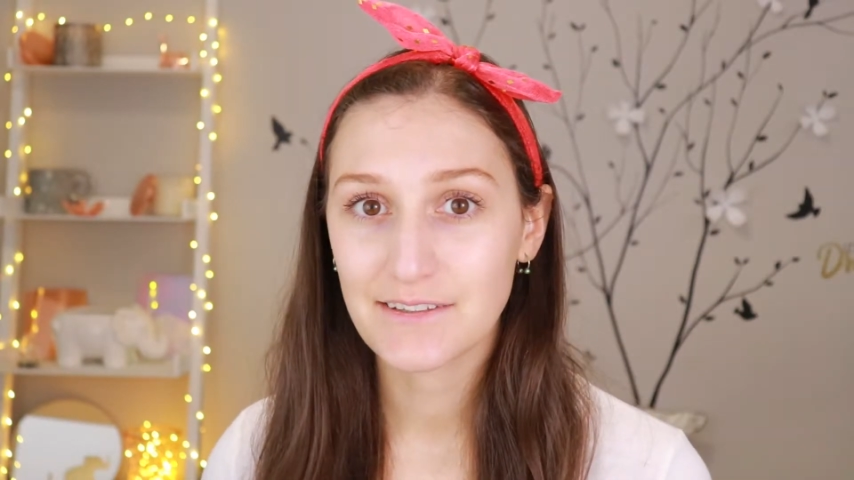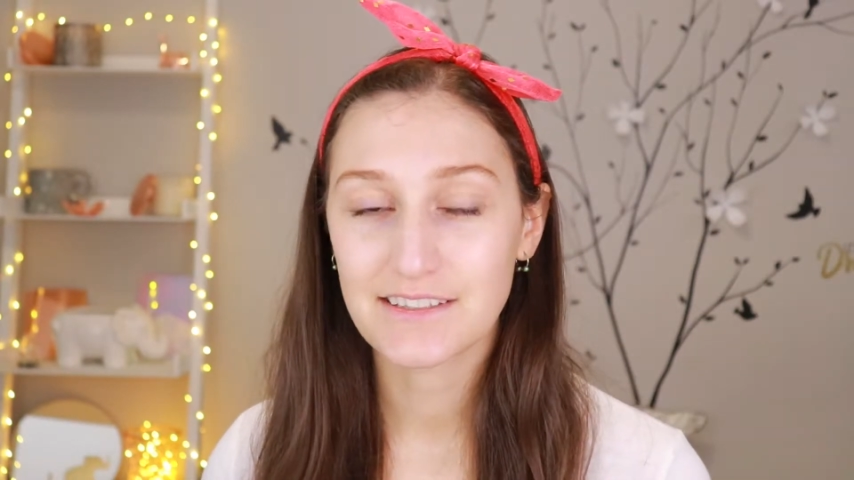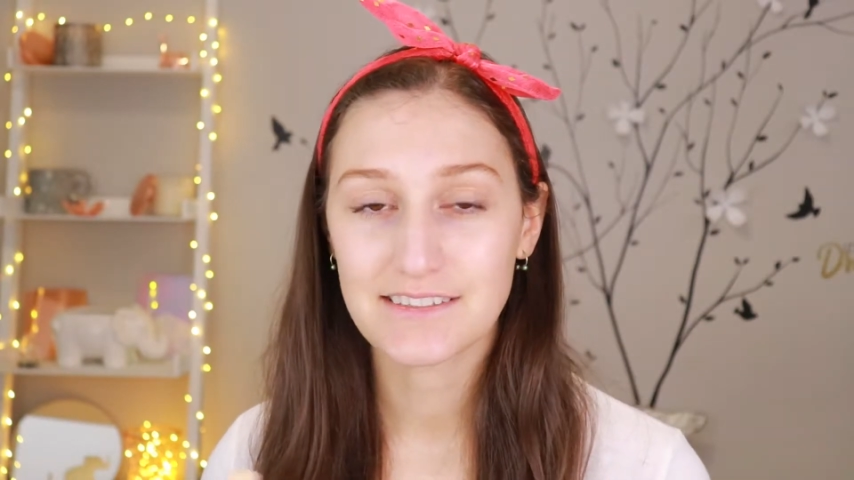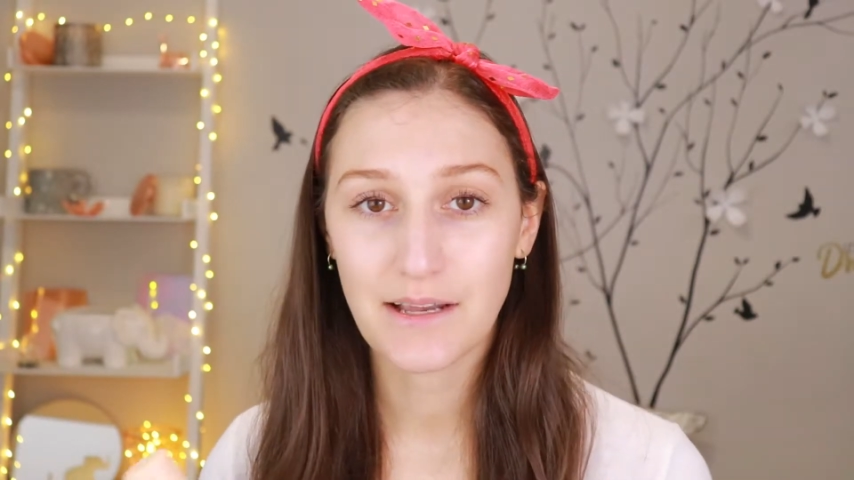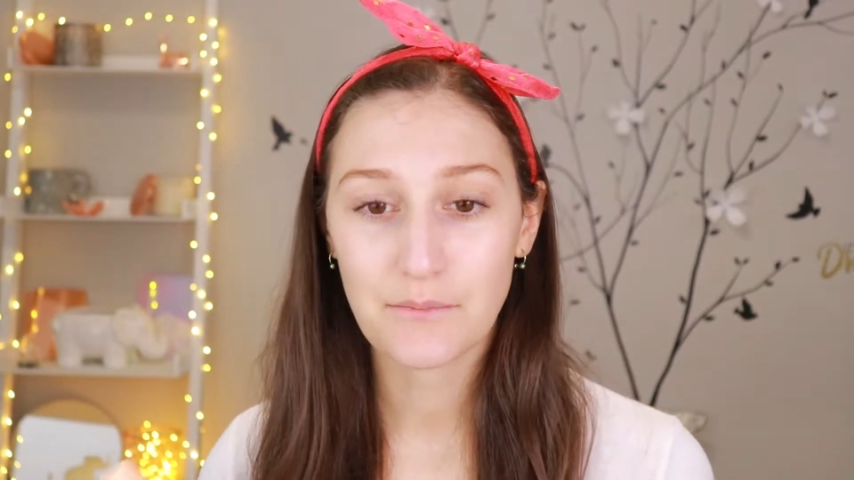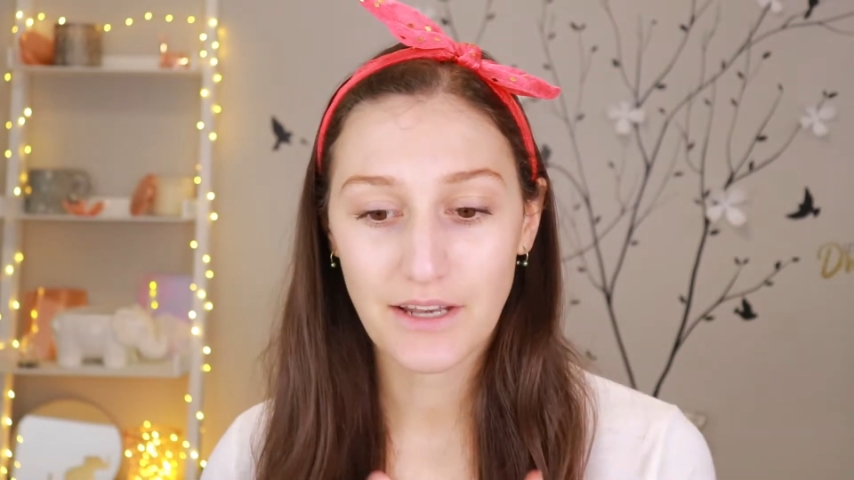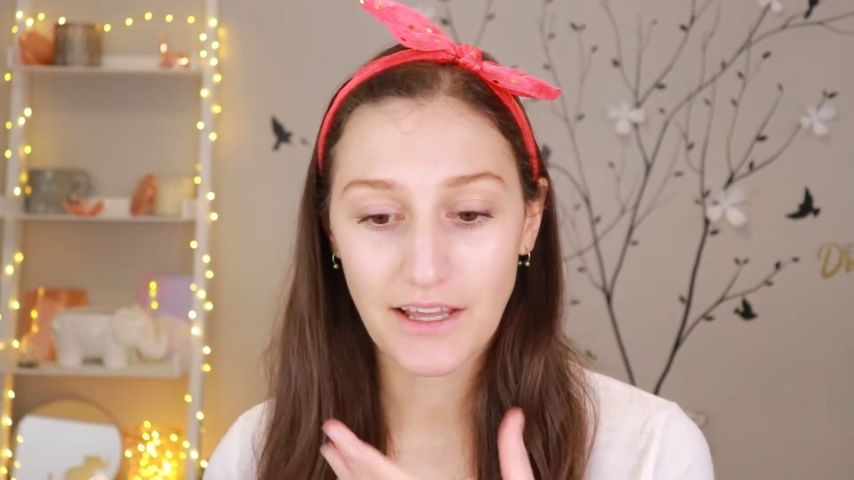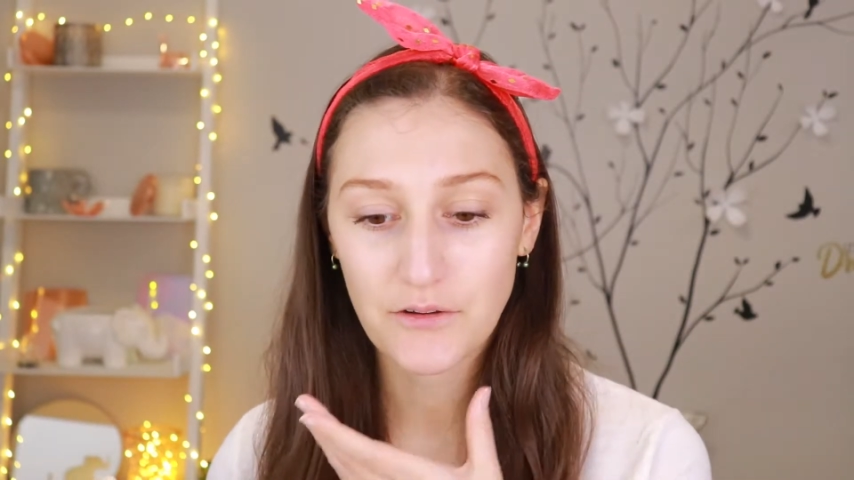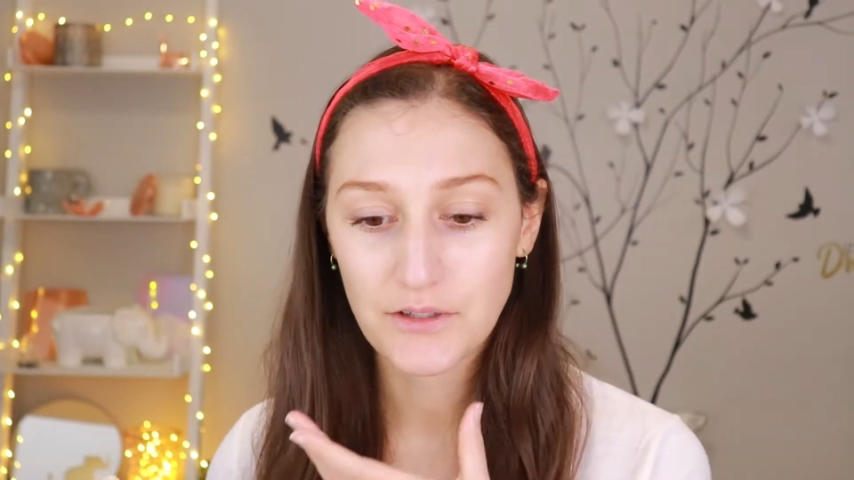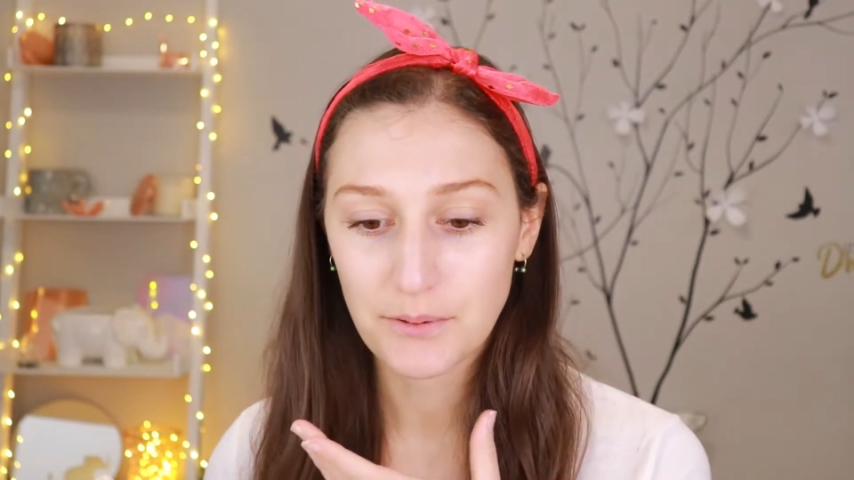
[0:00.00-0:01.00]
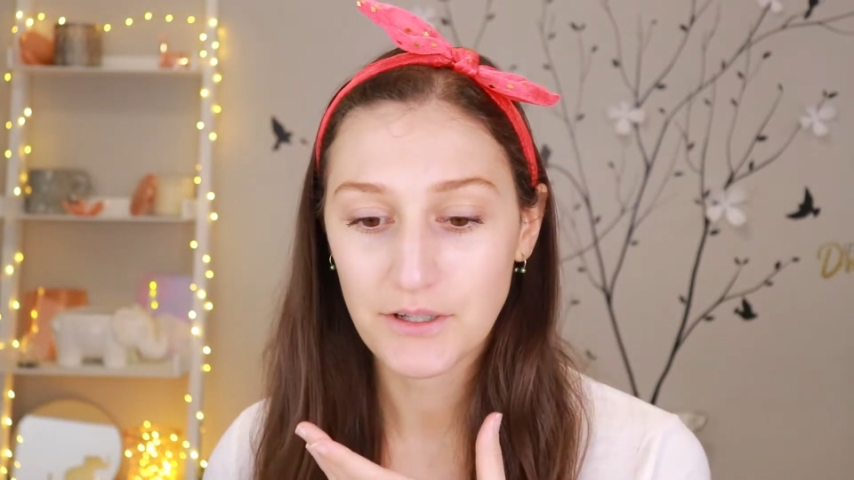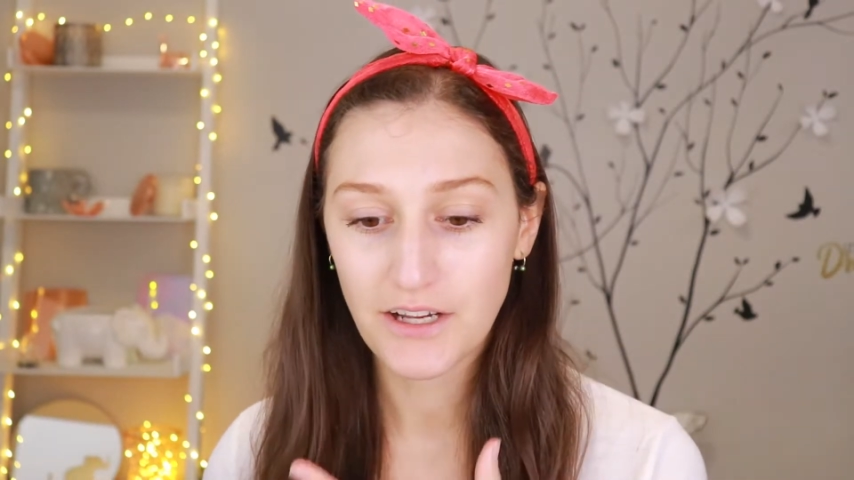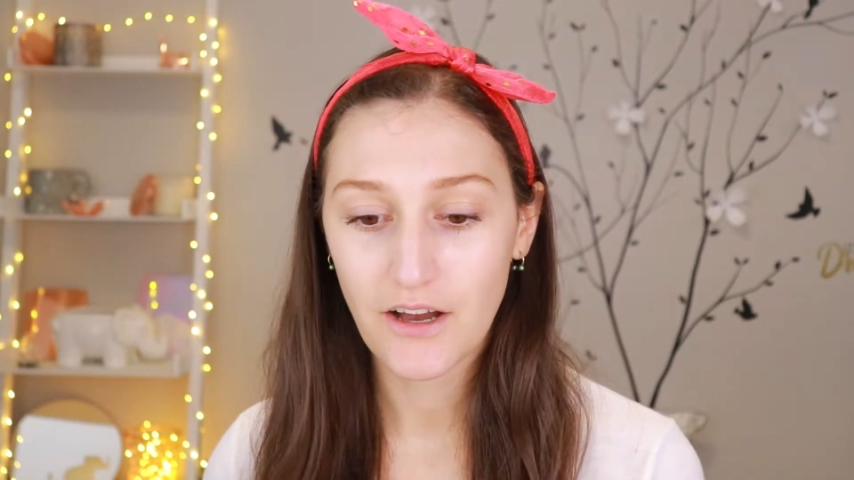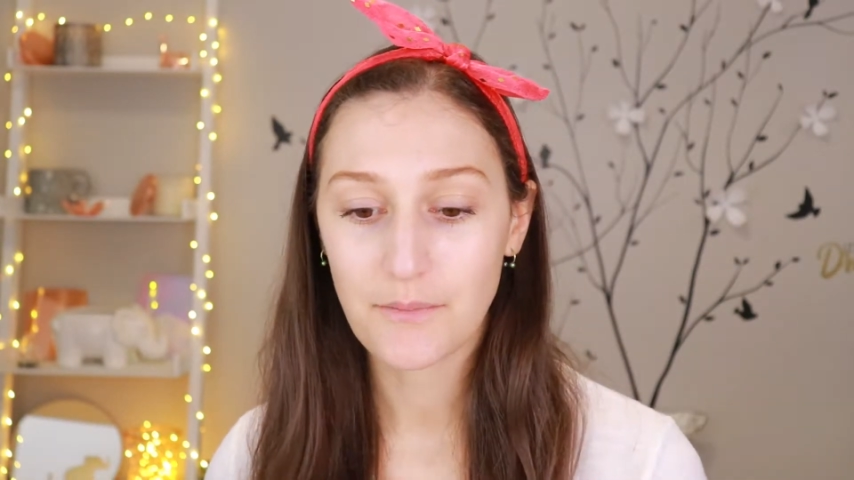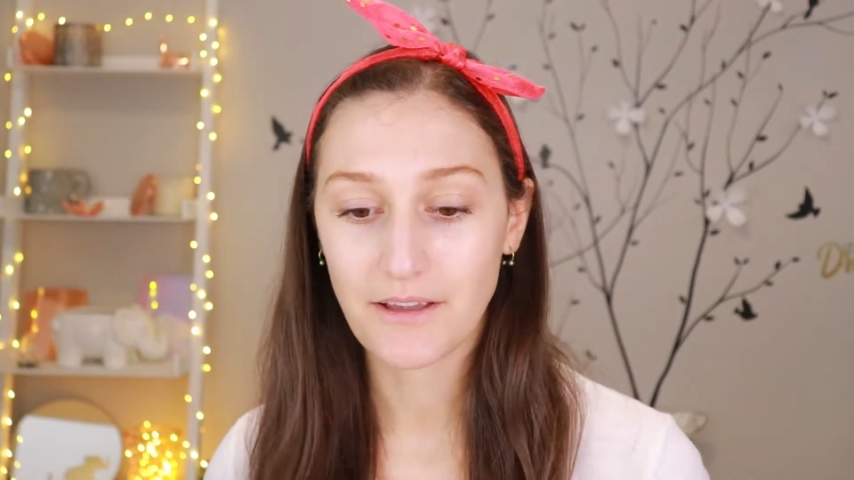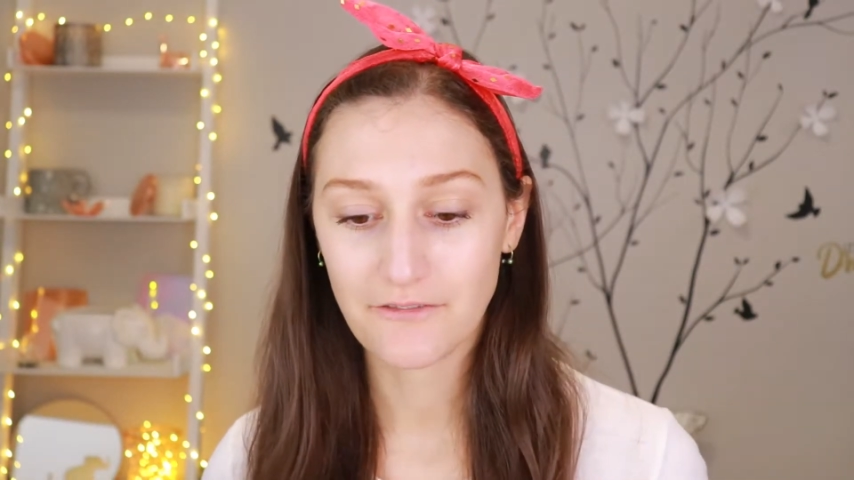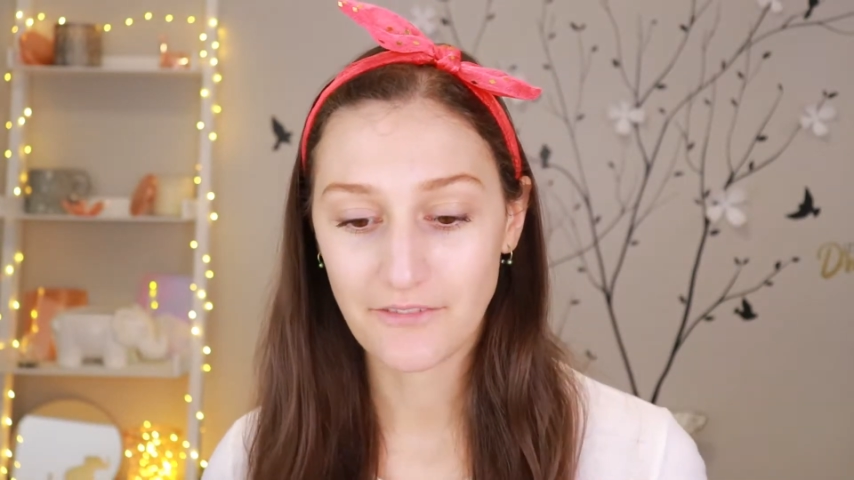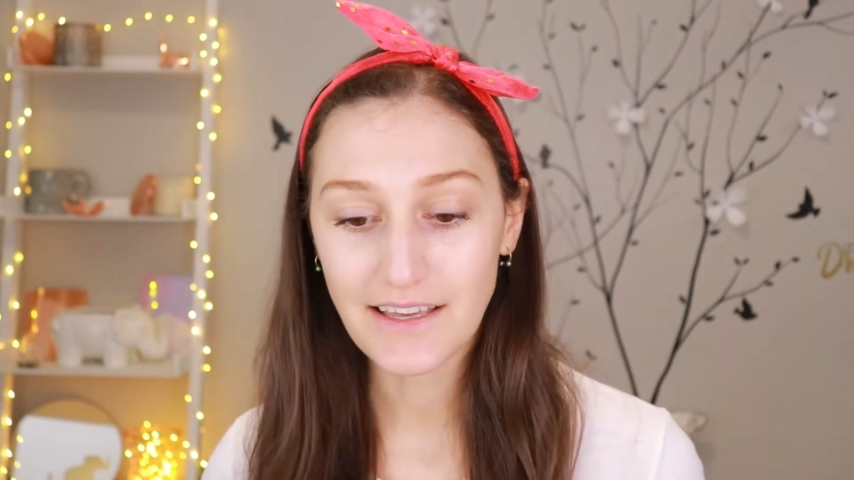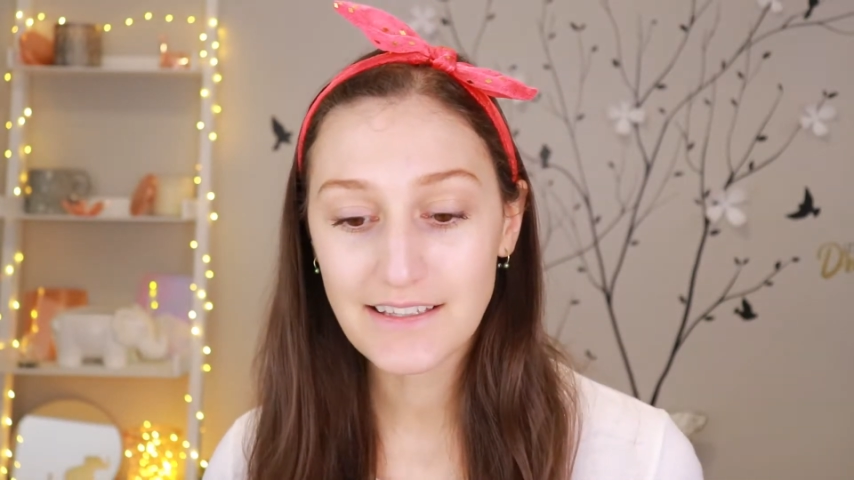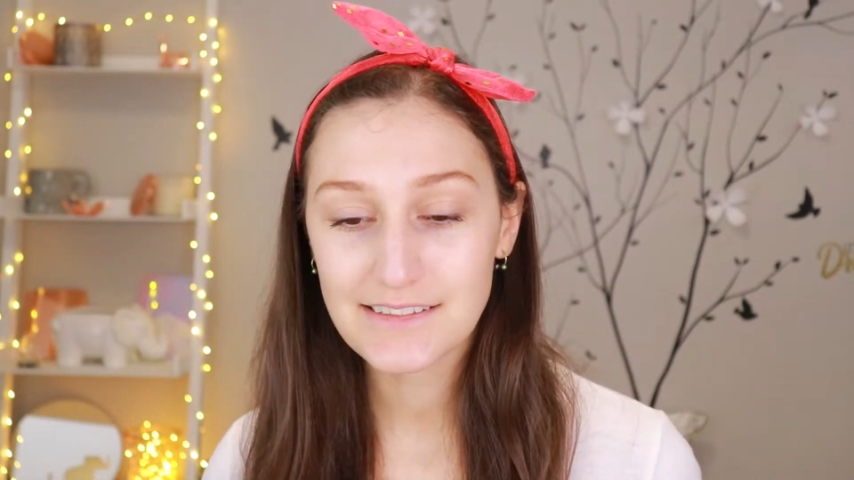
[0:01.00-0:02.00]
this time when I go to put it on my
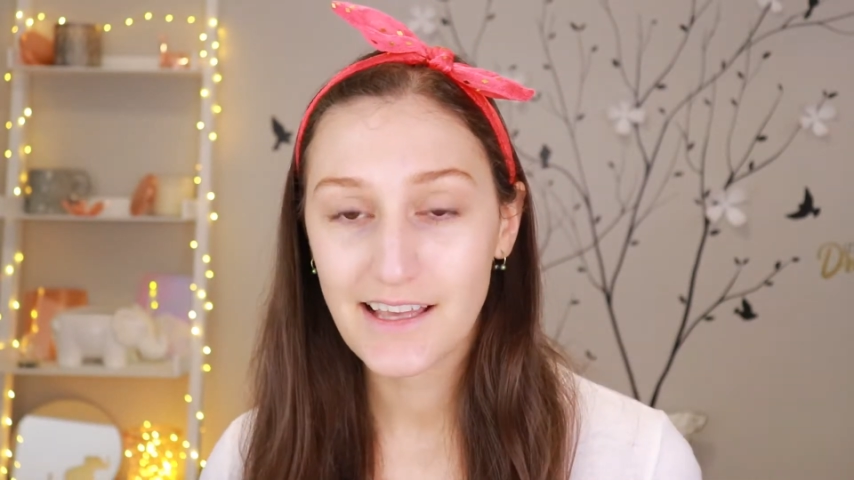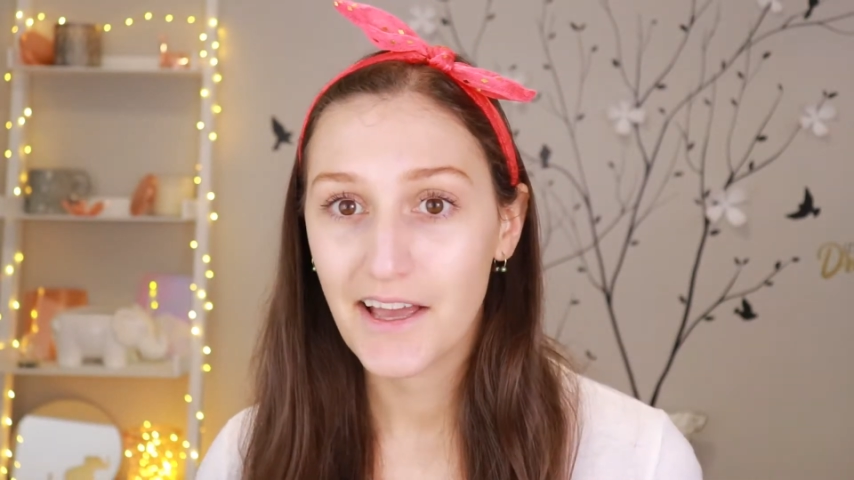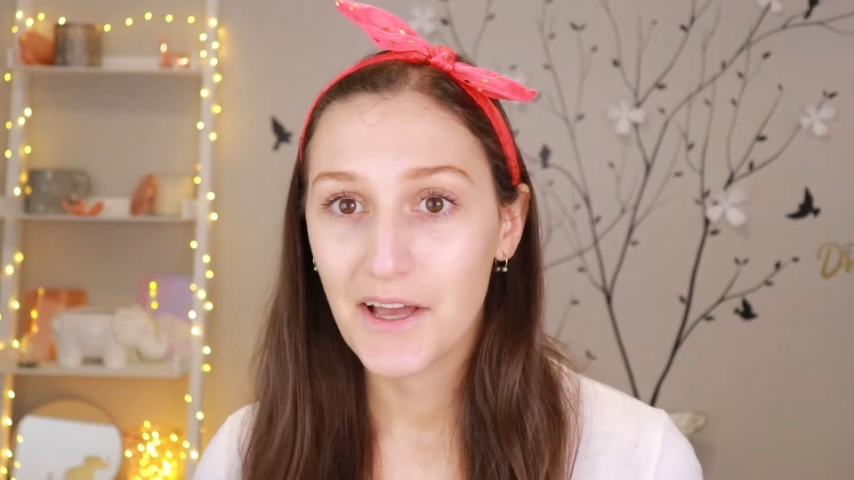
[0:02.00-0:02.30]
face,